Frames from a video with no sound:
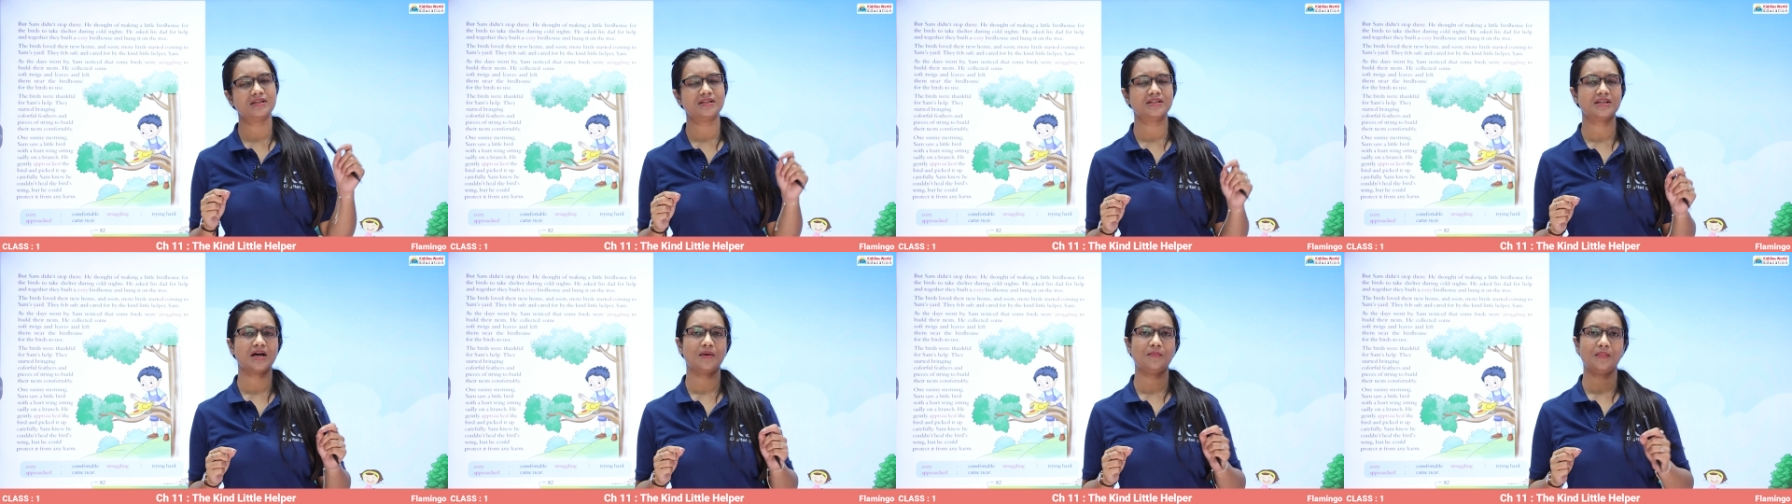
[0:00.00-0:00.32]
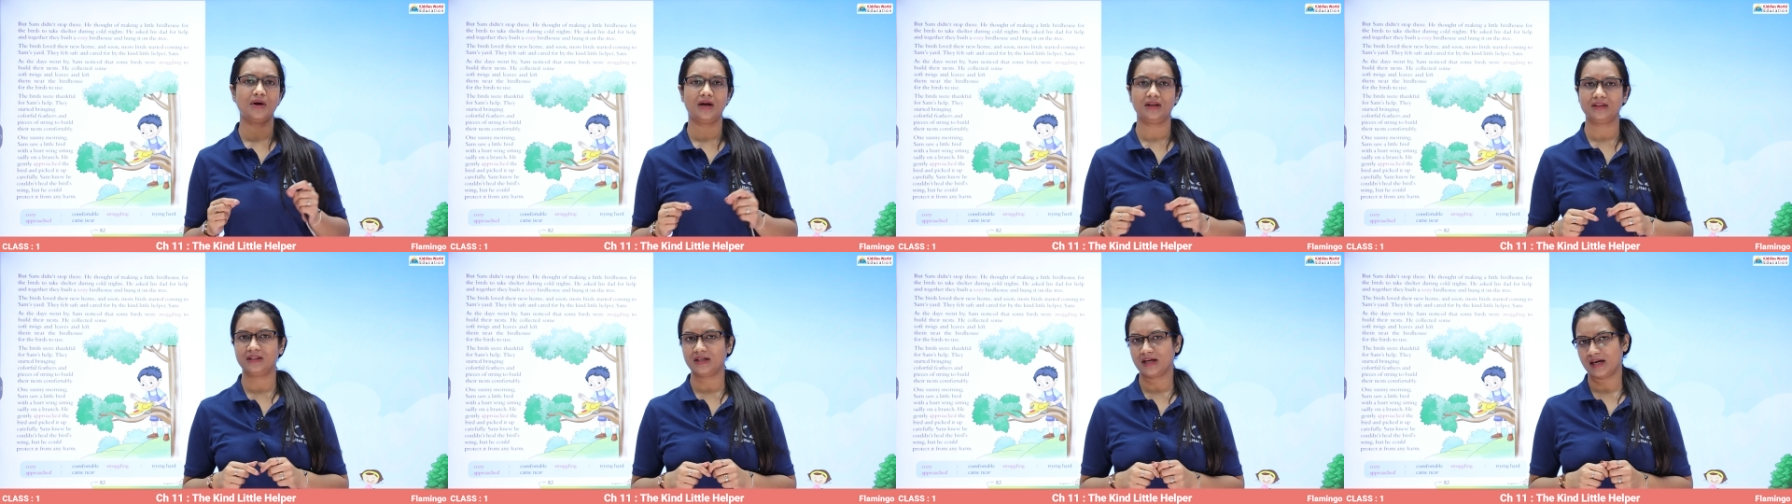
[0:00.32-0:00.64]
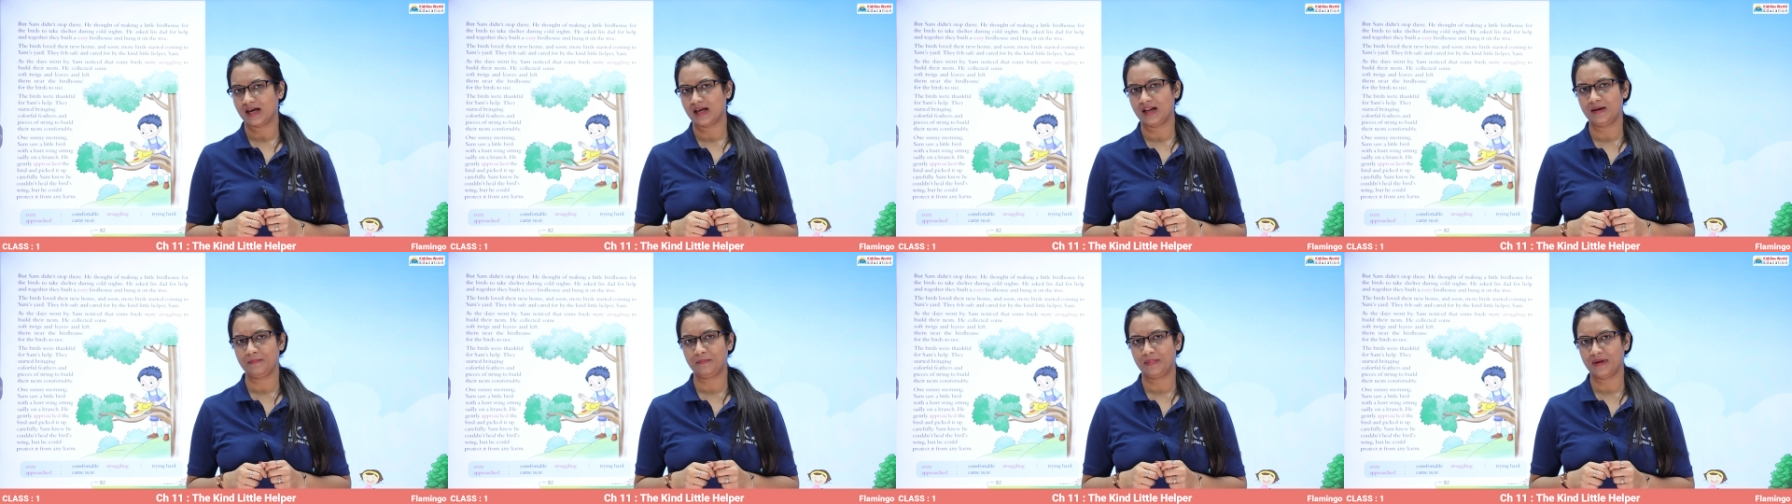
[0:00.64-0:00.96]
some other
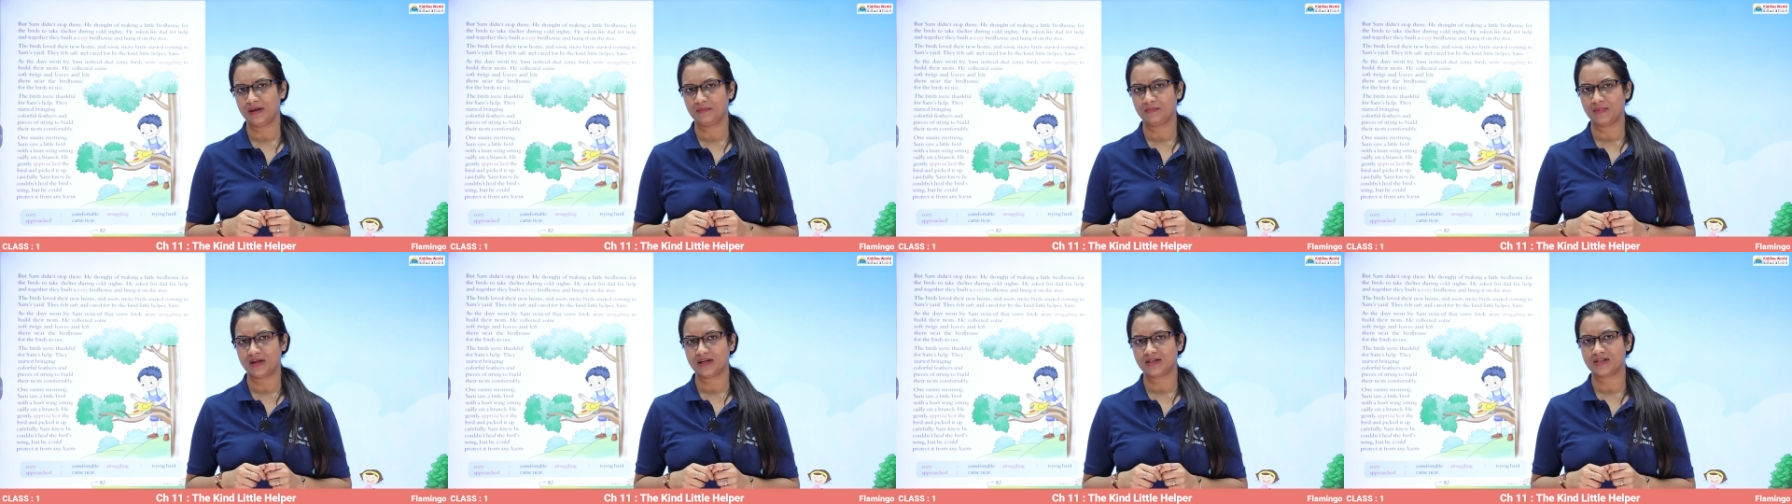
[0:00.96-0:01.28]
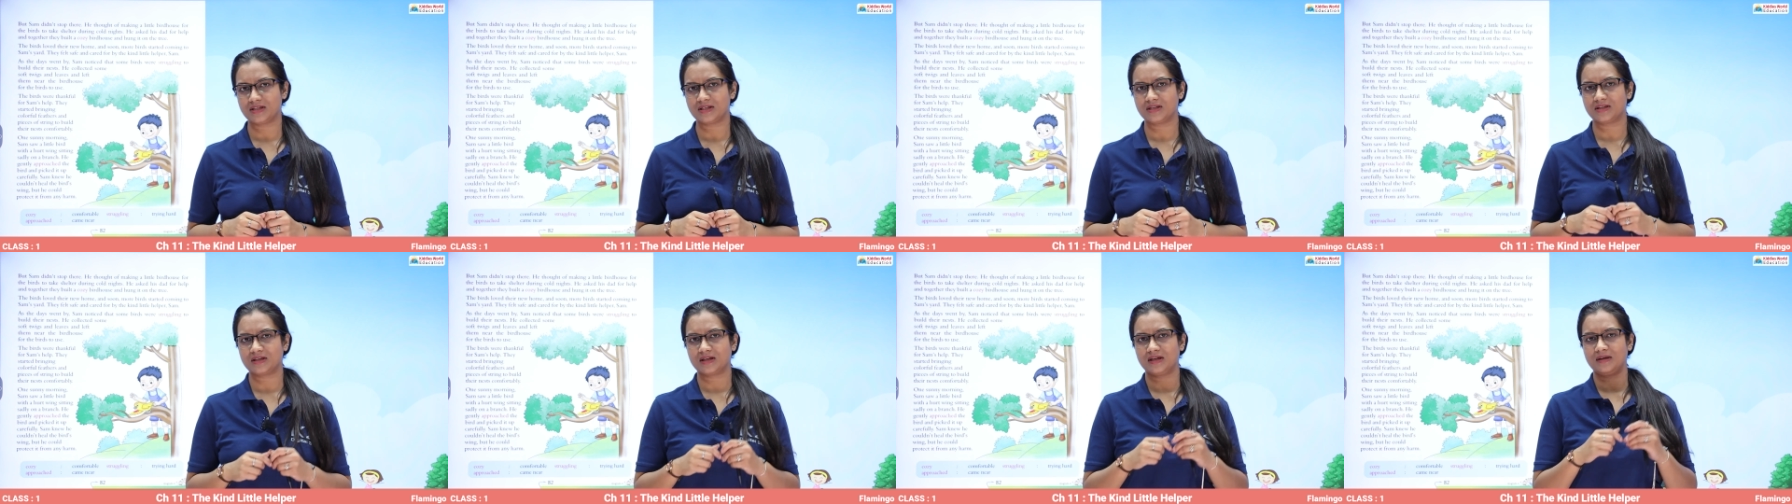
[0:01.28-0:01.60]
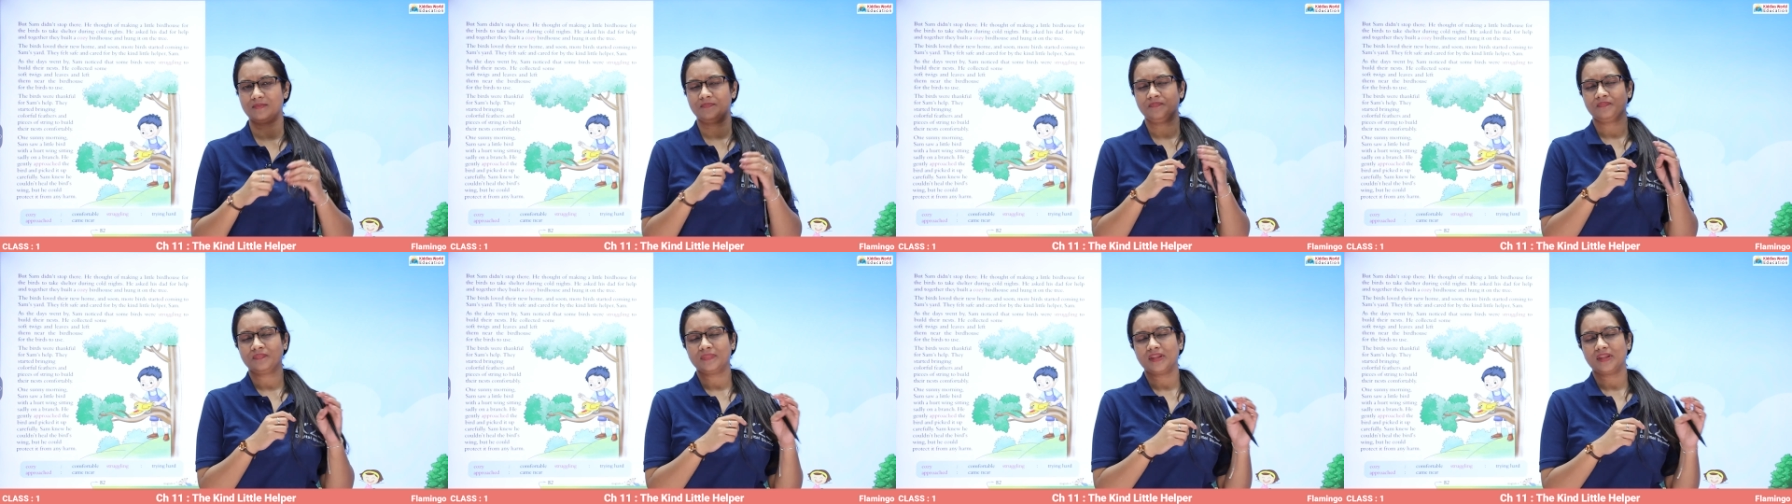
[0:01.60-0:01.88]
helping material,